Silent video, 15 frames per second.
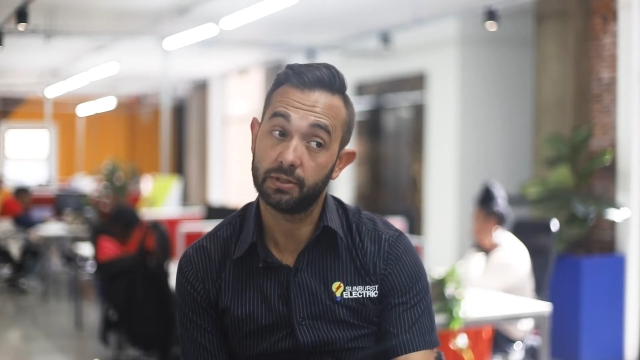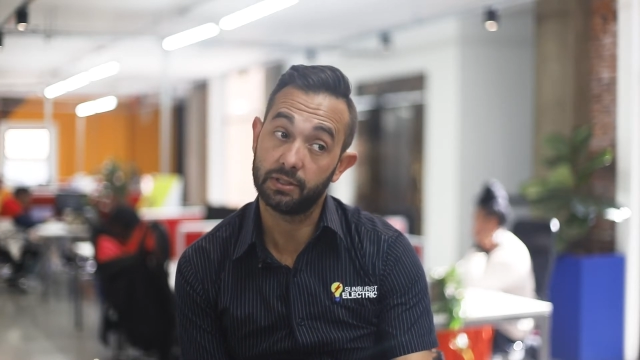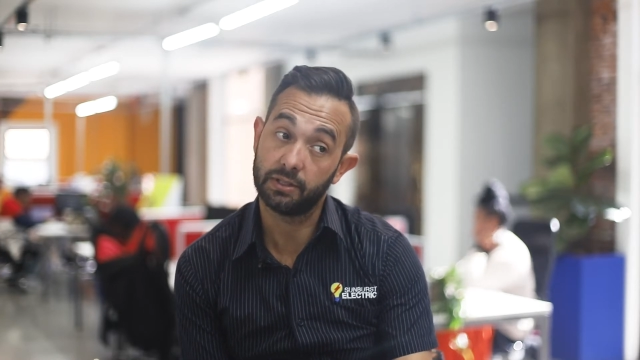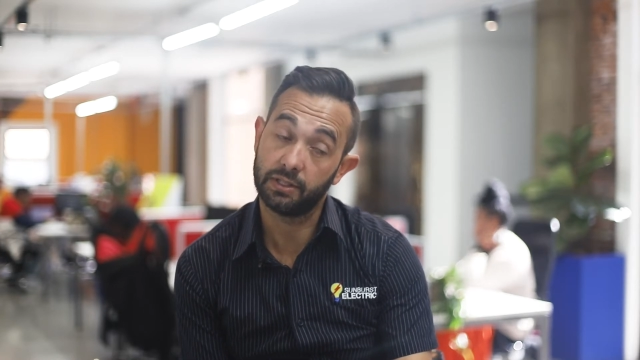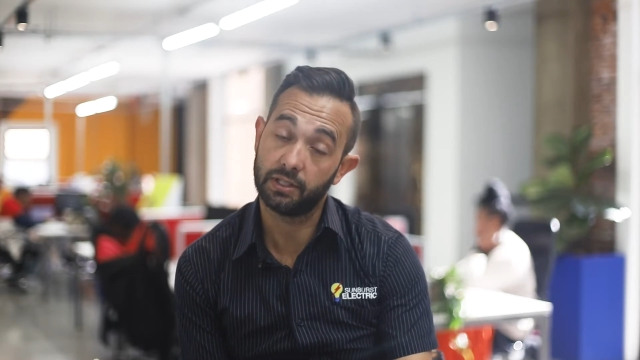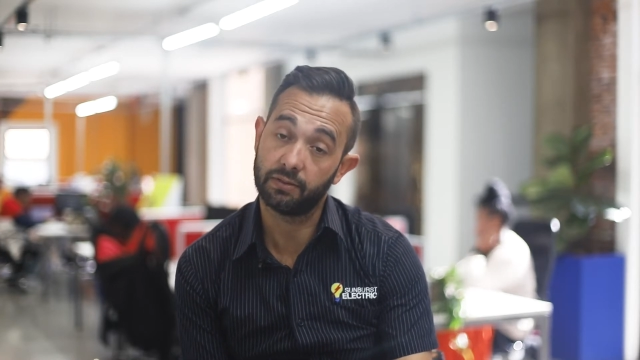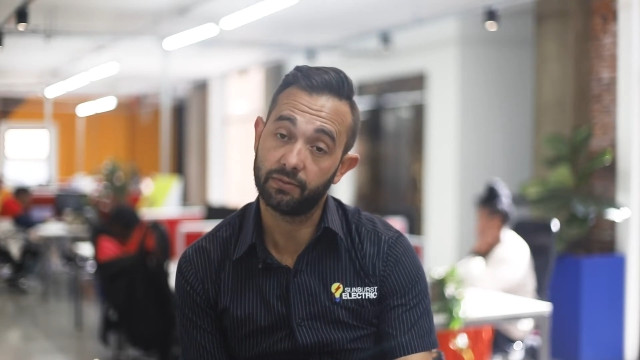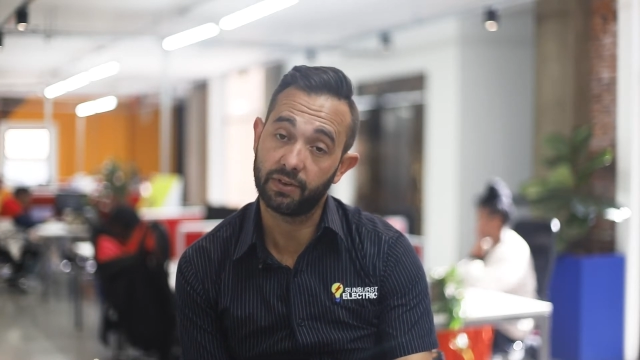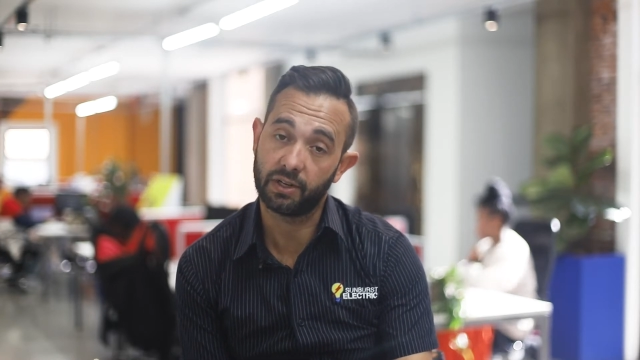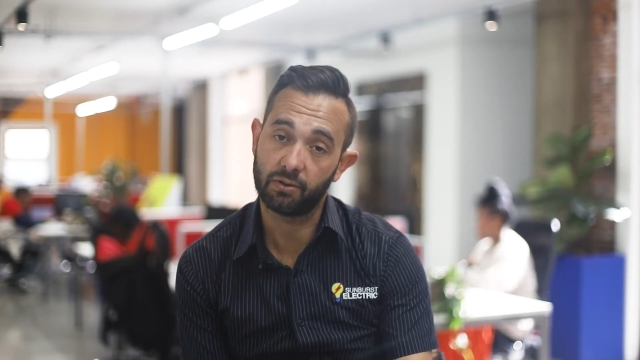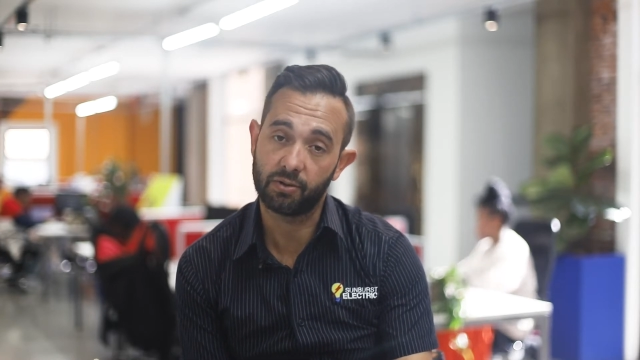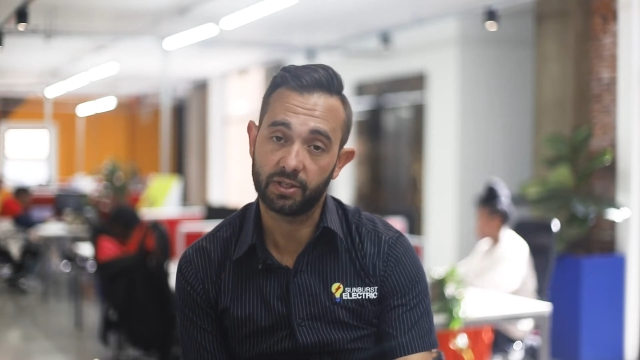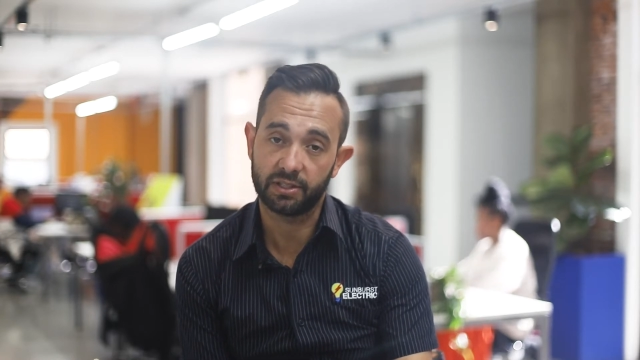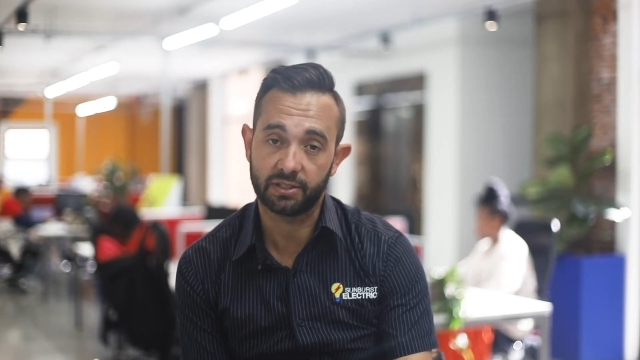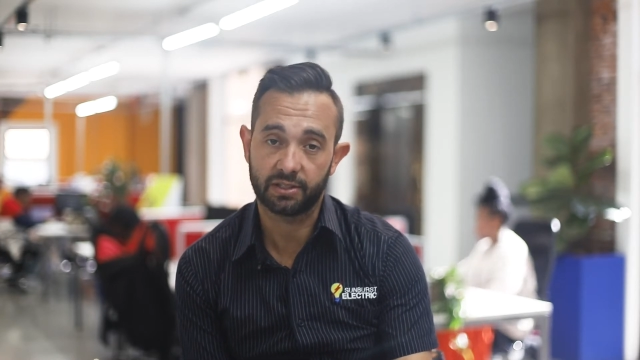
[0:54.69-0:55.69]
and Edenvale
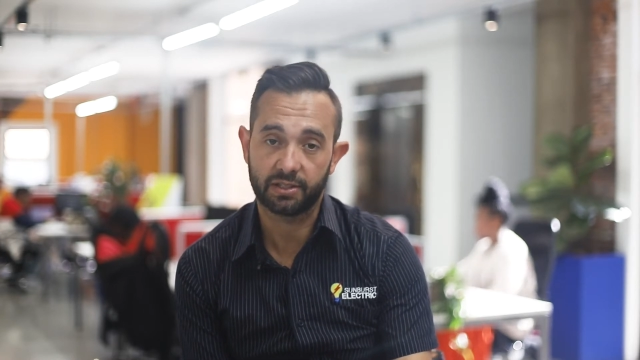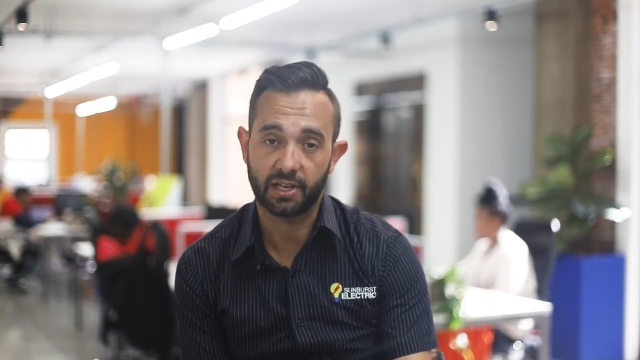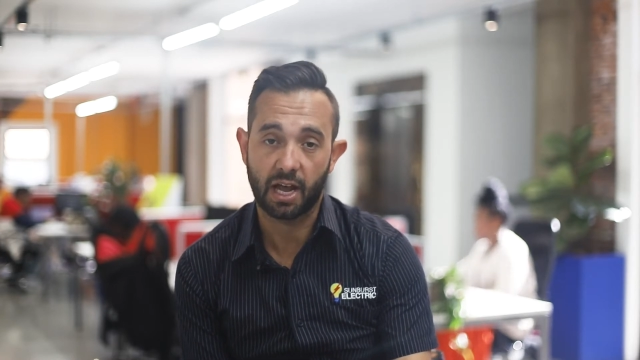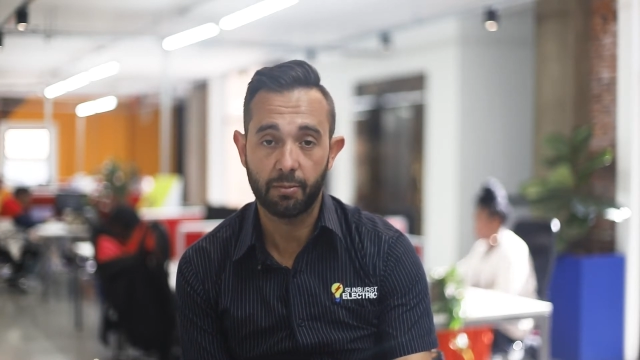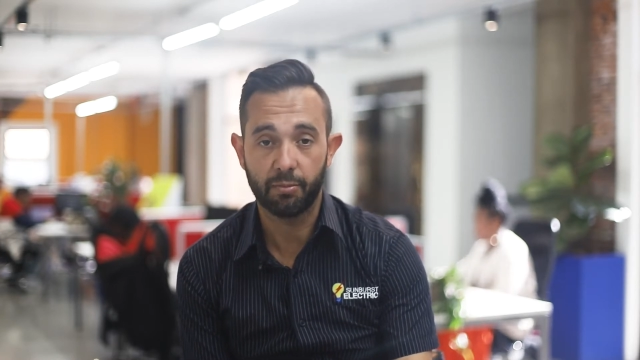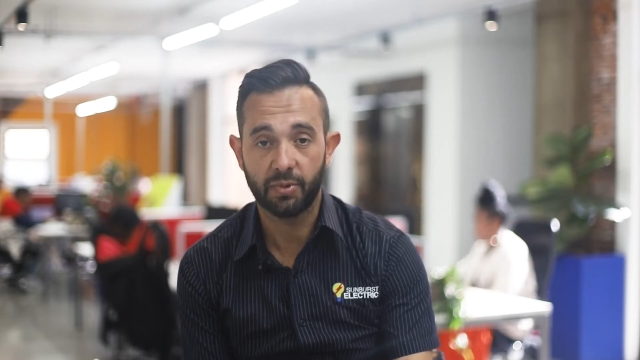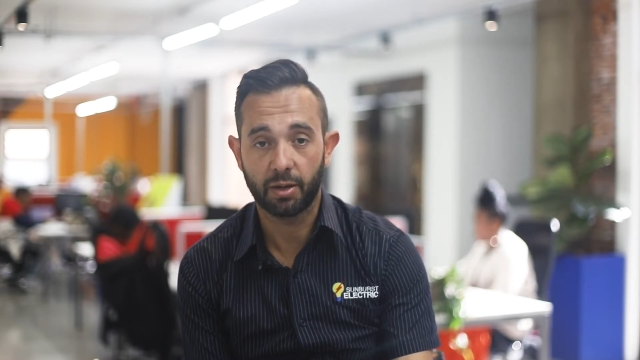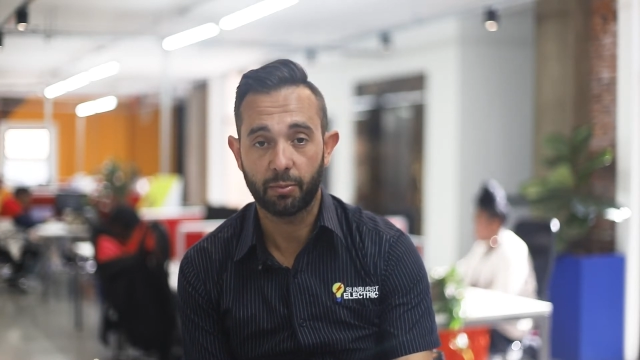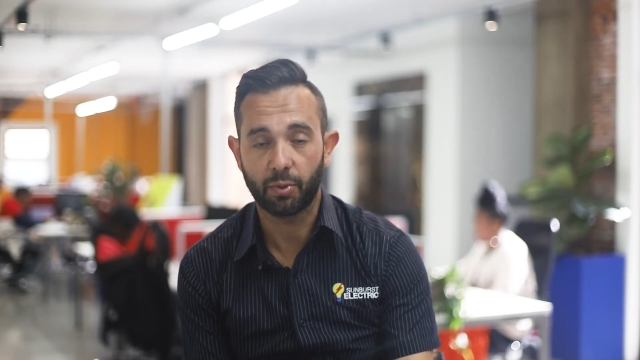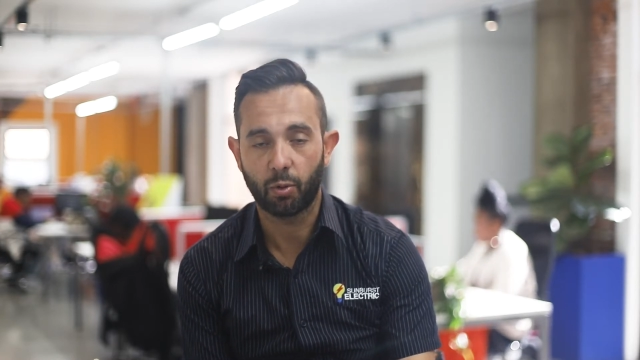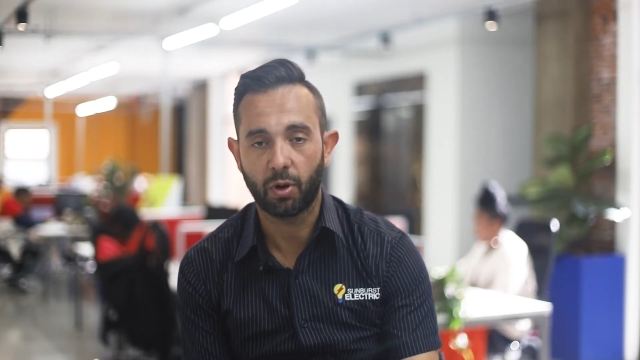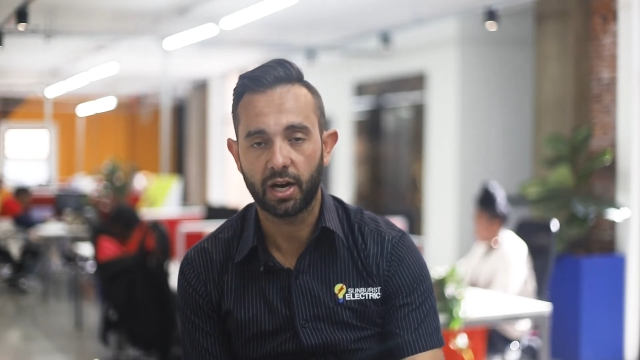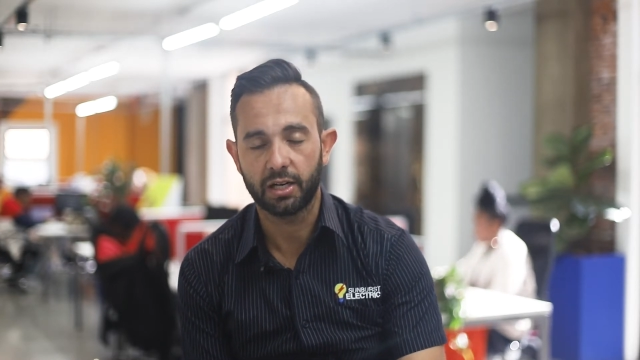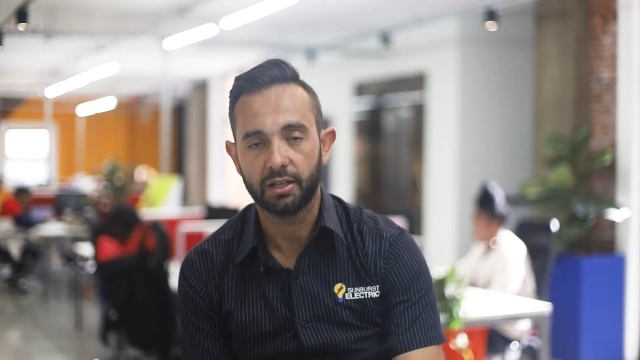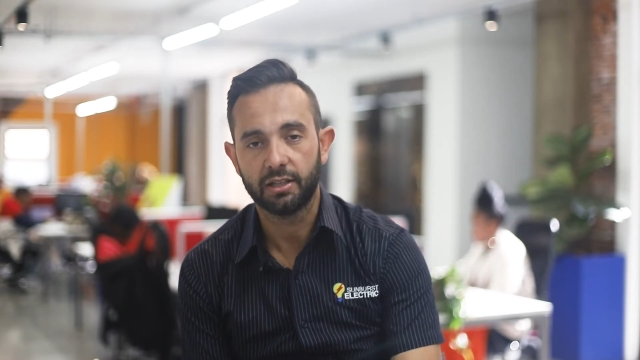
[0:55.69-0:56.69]
was hub number
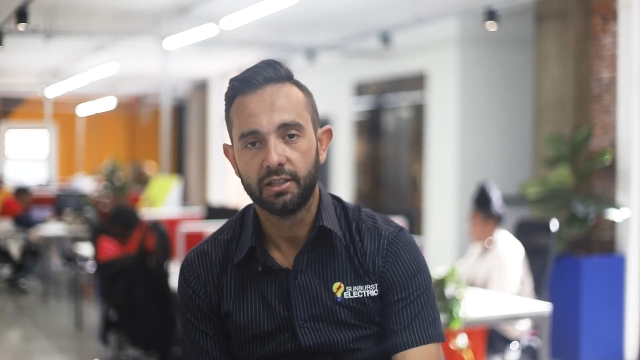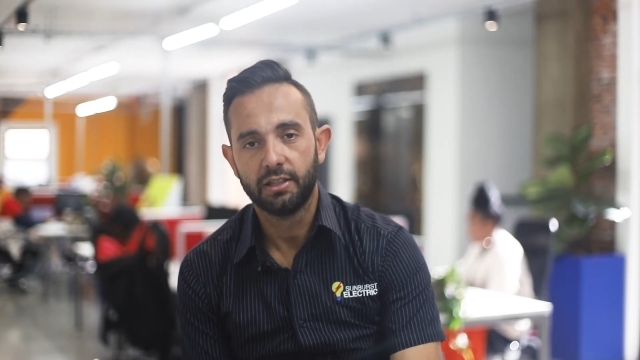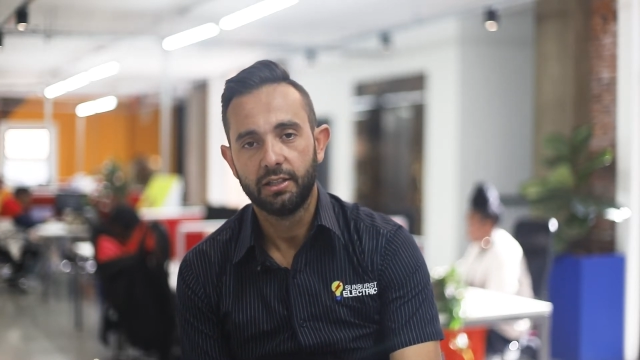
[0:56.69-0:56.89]
one,